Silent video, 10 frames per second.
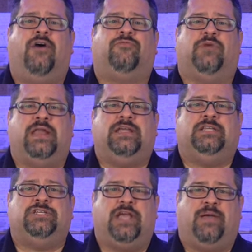of reigning
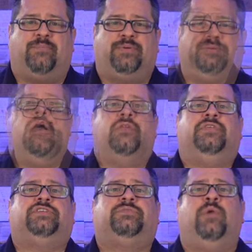champ.
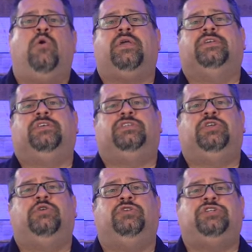The Smoke is a
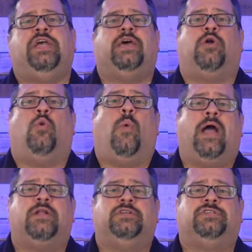2-channel
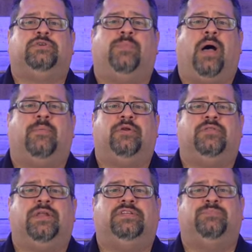wireless thermometer
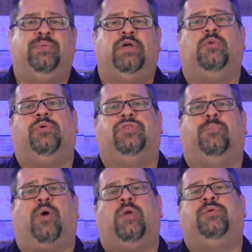that is built with the
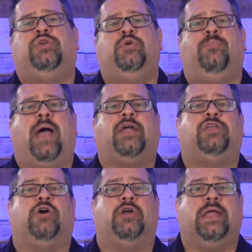barbecue
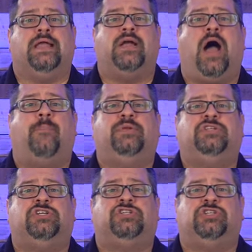backyard and
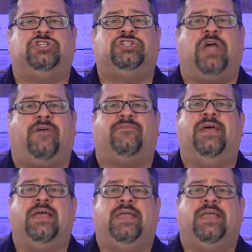competition chef